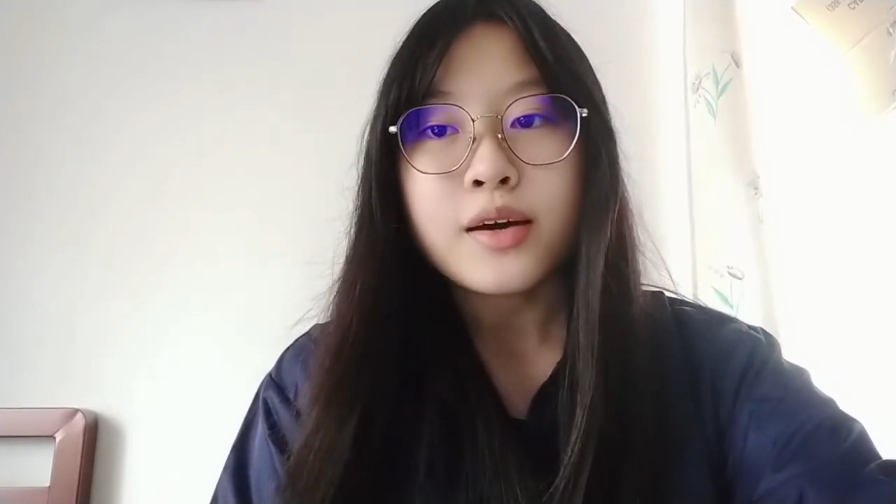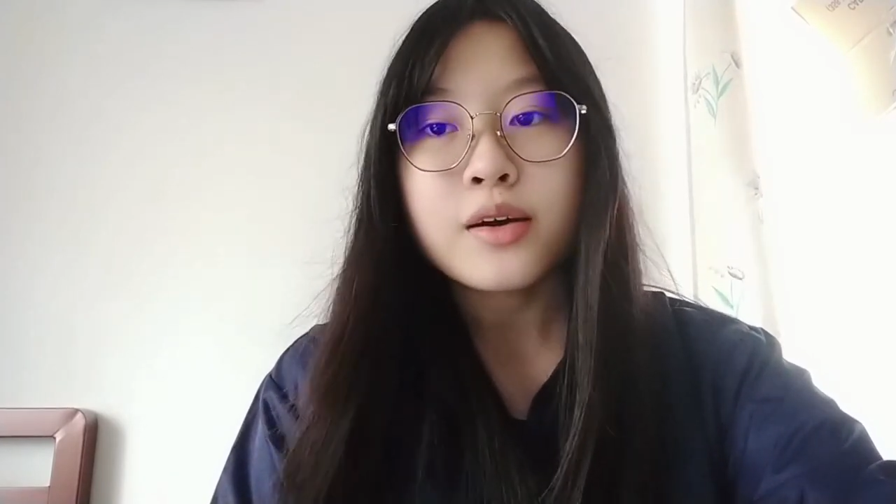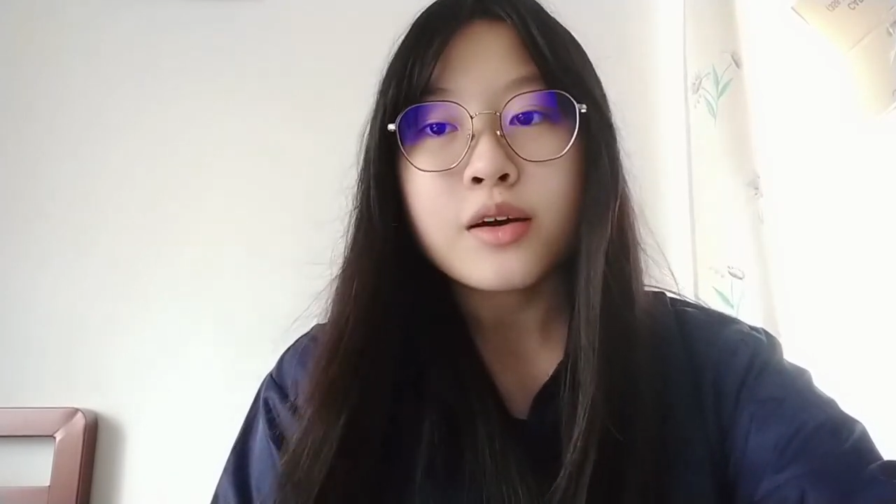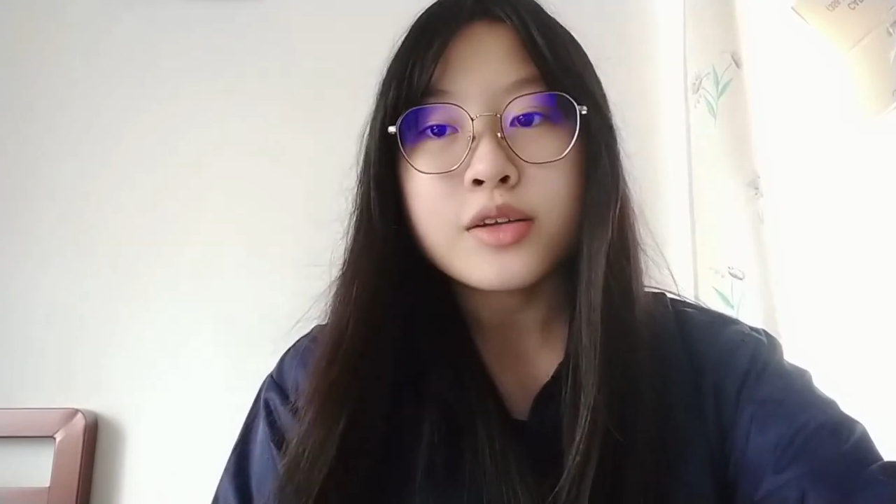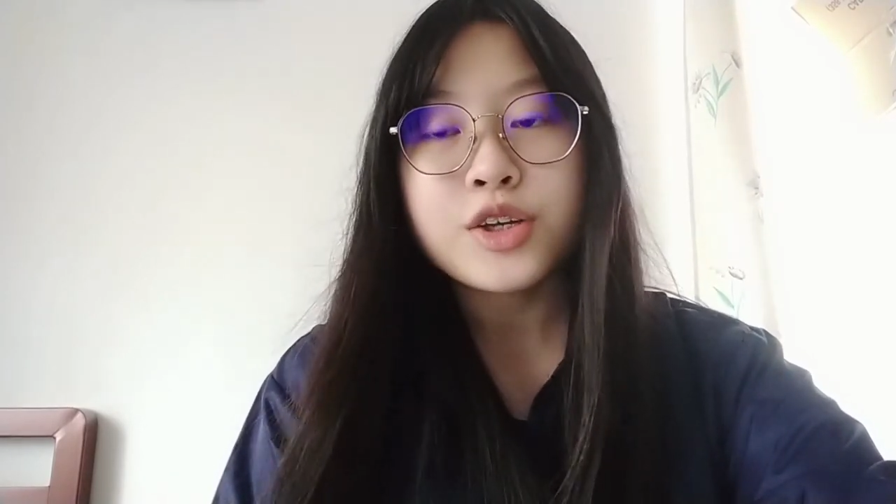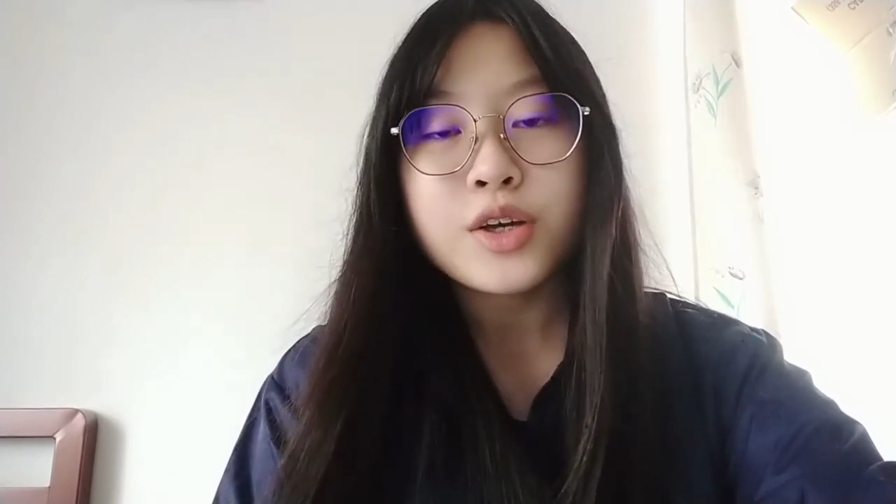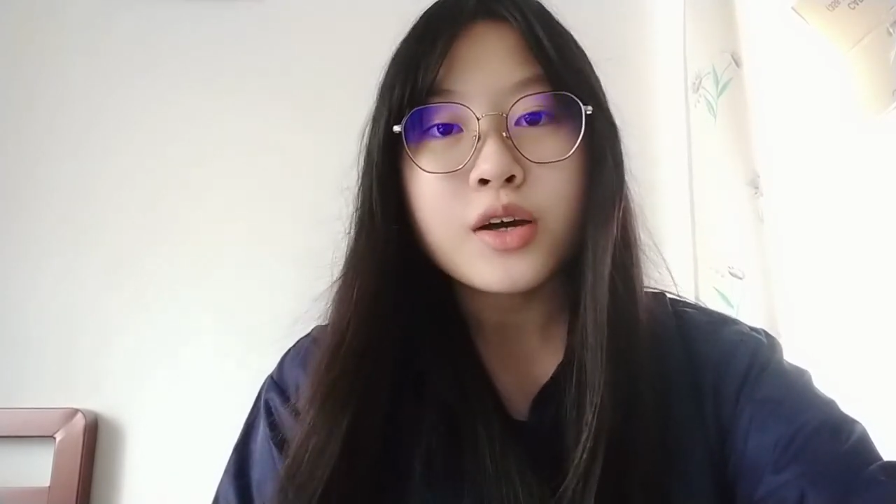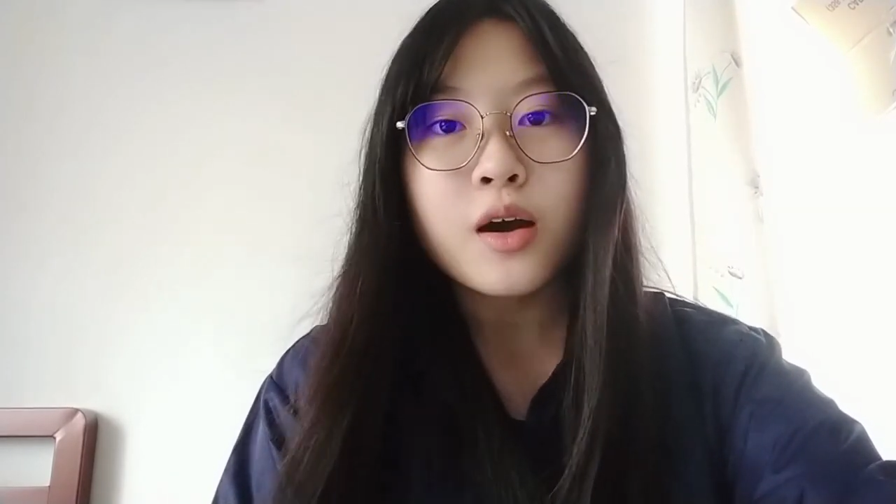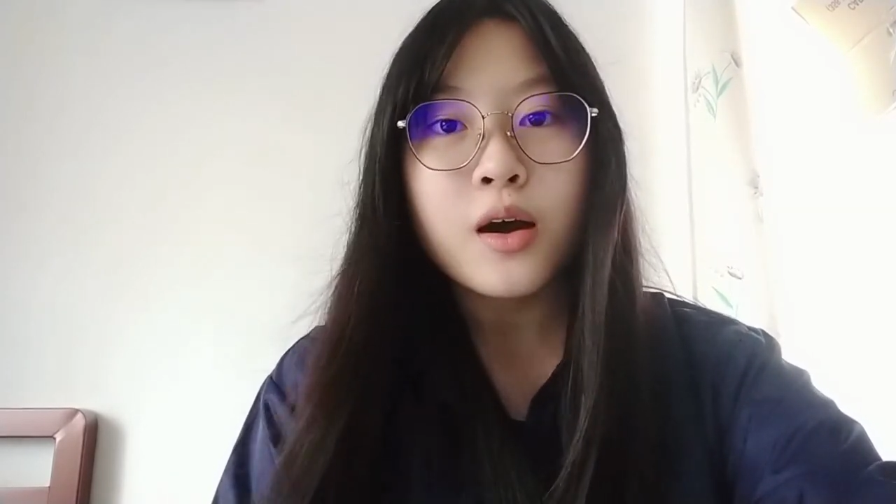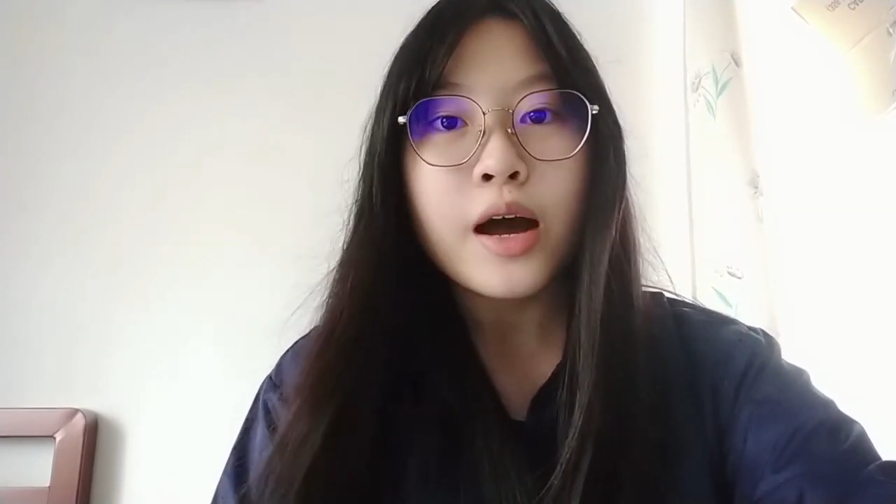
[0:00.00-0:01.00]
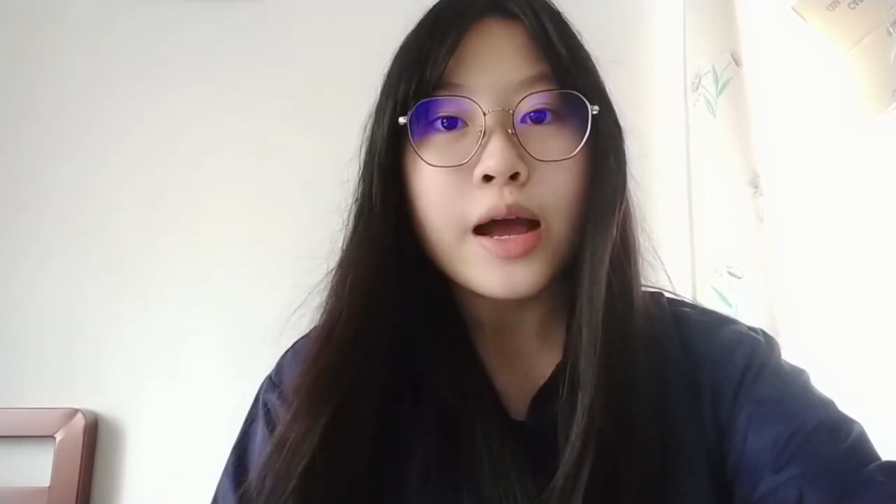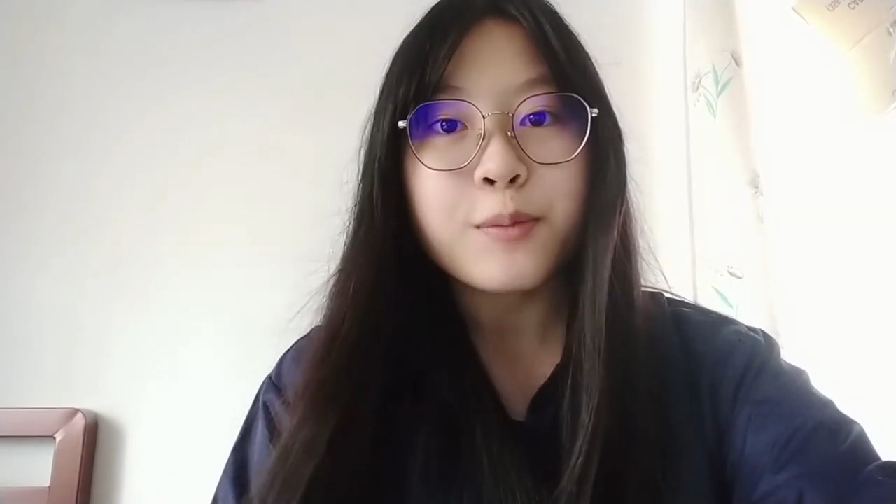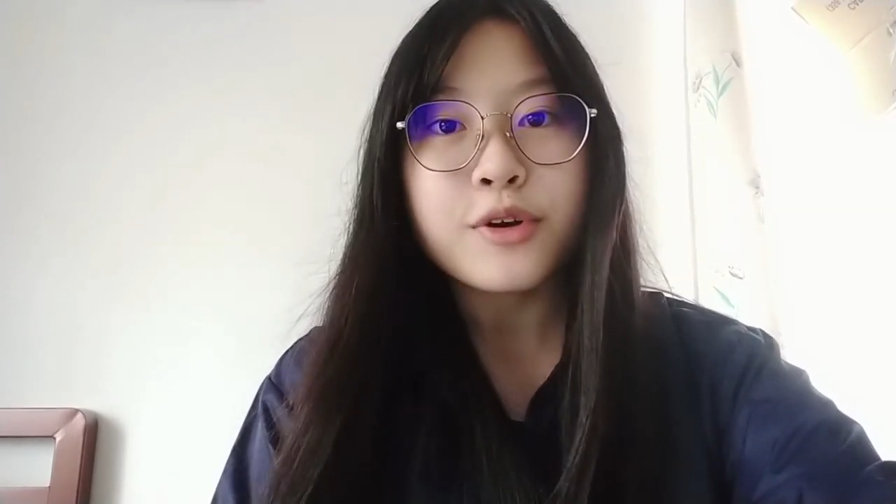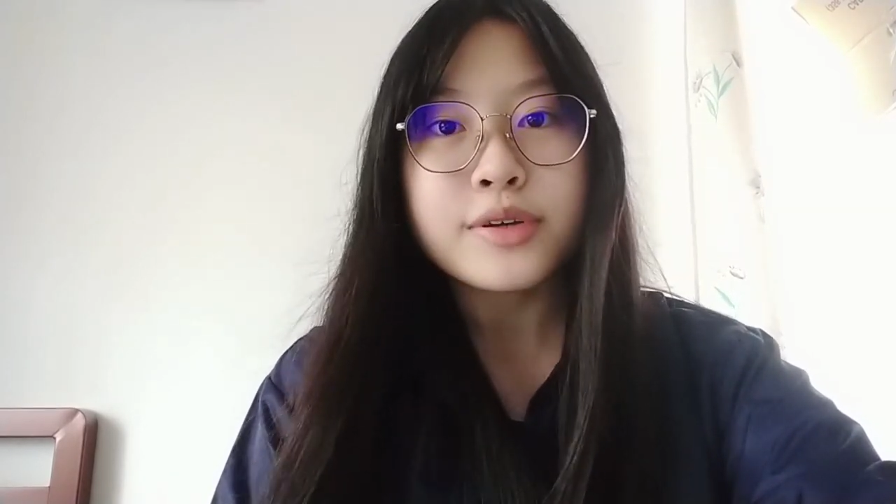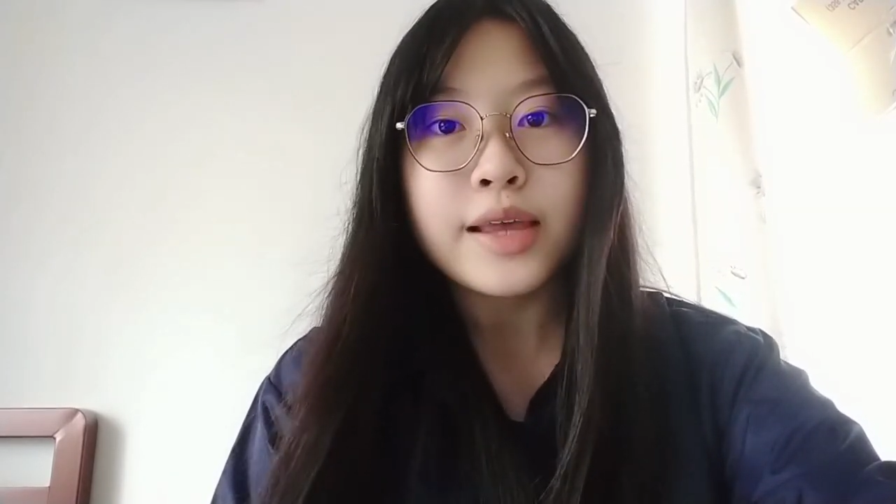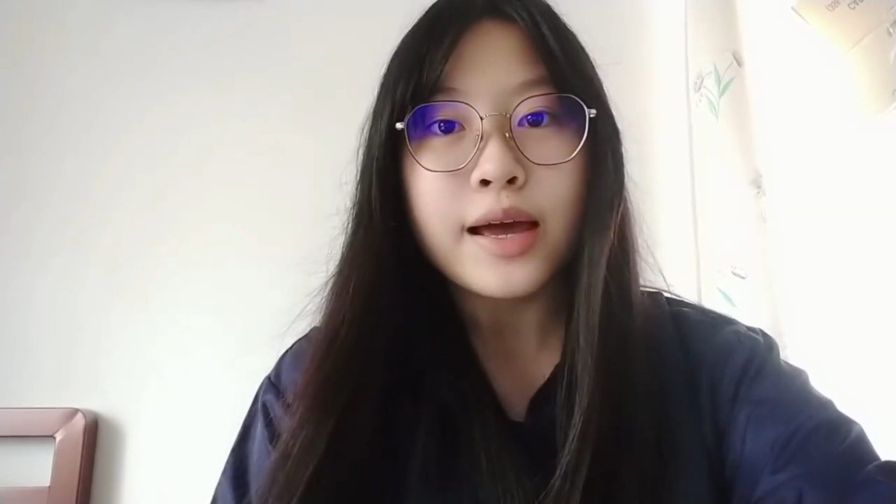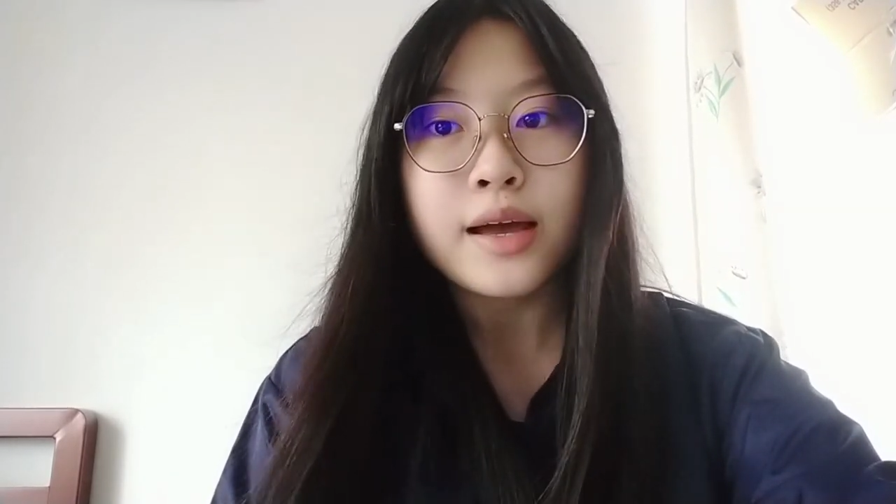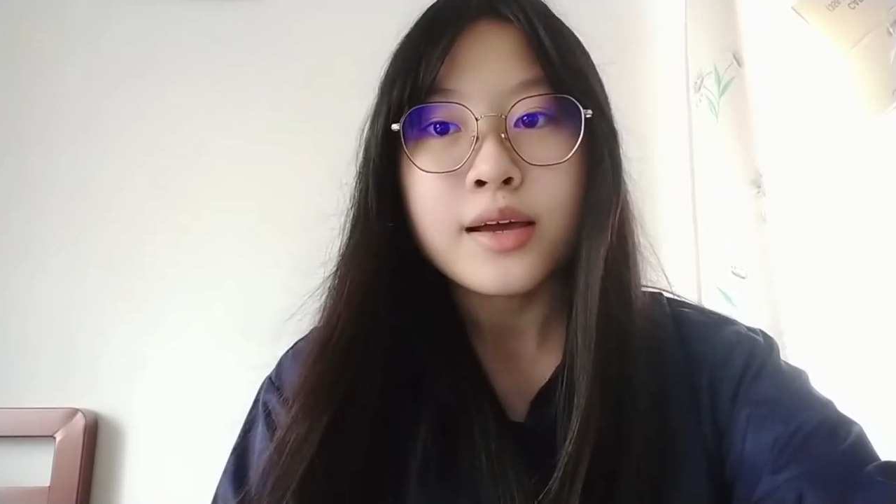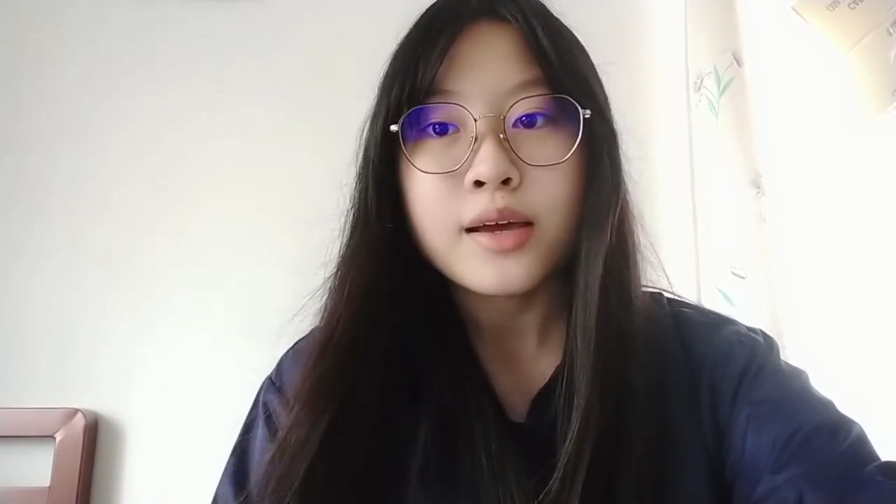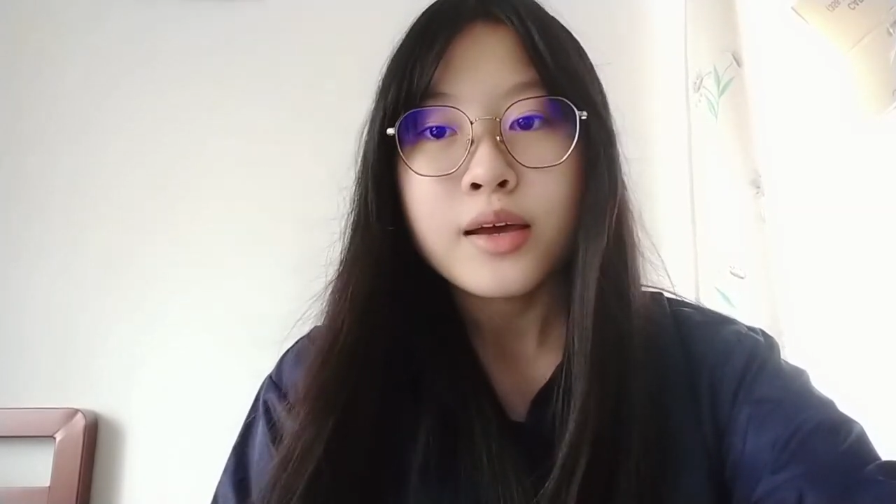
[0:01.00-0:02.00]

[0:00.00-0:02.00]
a condition called hypoxia.